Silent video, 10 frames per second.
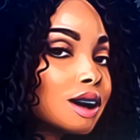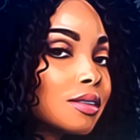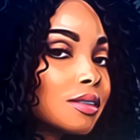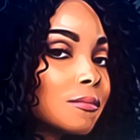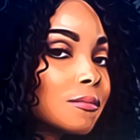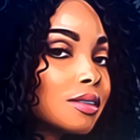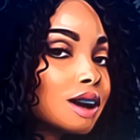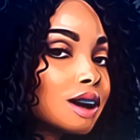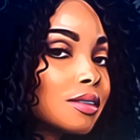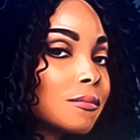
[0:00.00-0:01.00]
Justin,
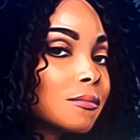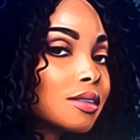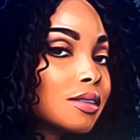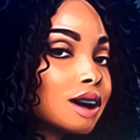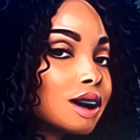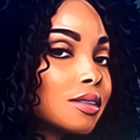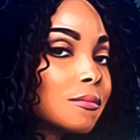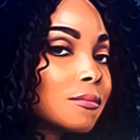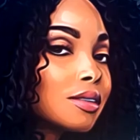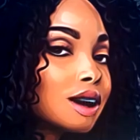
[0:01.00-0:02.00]
you in this
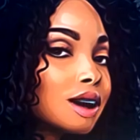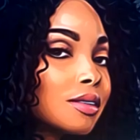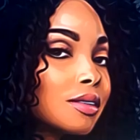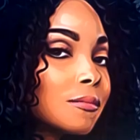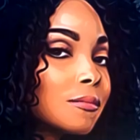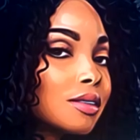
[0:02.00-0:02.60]
blouse. Okay.